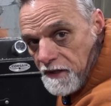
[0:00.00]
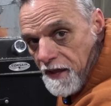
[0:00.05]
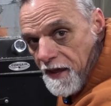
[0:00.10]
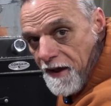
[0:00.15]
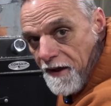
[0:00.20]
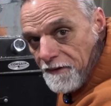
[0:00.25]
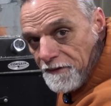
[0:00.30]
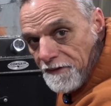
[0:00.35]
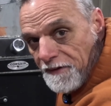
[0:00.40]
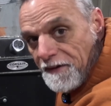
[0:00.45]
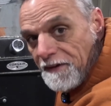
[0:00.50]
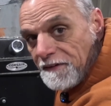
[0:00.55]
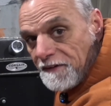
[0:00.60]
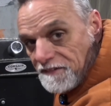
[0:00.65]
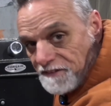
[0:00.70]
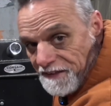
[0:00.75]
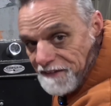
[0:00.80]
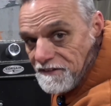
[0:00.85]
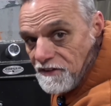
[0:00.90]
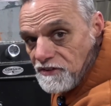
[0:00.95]
out.
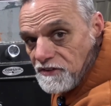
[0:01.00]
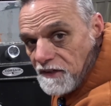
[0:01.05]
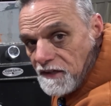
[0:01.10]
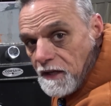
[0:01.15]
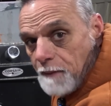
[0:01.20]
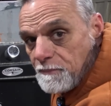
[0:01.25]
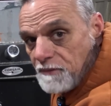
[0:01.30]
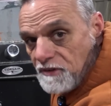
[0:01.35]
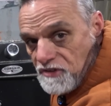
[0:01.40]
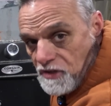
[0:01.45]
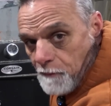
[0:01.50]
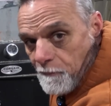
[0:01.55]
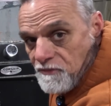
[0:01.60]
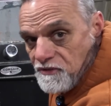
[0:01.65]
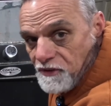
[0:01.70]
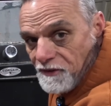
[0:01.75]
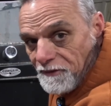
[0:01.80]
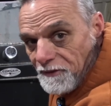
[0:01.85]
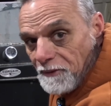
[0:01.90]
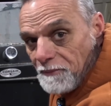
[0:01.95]
Let's get this thing up to temperature
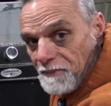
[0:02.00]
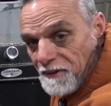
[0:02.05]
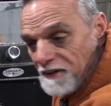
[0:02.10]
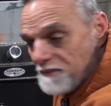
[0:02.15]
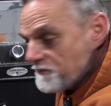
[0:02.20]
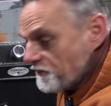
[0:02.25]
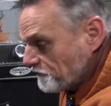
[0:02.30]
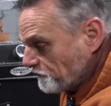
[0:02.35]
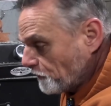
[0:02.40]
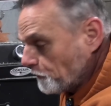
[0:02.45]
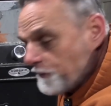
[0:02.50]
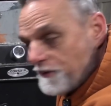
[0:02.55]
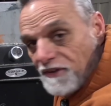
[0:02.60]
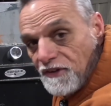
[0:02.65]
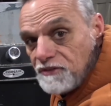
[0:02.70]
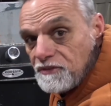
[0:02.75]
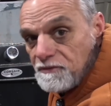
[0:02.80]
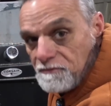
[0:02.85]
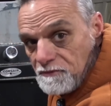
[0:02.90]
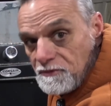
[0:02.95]
a little bit before we
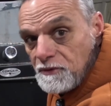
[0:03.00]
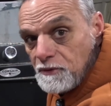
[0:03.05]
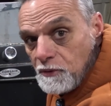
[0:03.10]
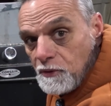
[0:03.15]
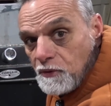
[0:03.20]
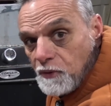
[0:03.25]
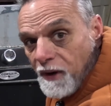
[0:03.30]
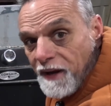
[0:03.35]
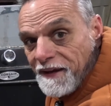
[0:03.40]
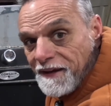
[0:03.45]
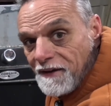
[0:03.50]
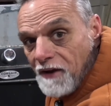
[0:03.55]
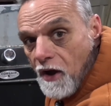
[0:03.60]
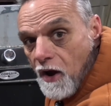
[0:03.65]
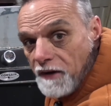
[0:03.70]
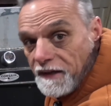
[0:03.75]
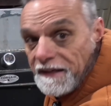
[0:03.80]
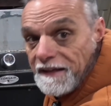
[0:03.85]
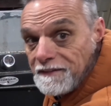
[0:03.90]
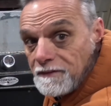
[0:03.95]
just crank it
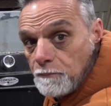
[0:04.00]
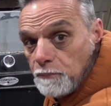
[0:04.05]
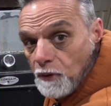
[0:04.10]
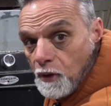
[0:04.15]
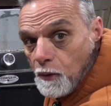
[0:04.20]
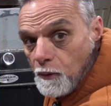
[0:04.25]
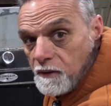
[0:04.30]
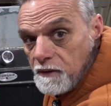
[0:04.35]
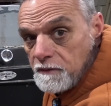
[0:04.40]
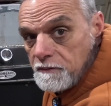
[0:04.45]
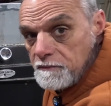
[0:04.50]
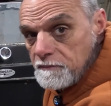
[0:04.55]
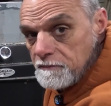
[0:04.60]
on and hit the blower.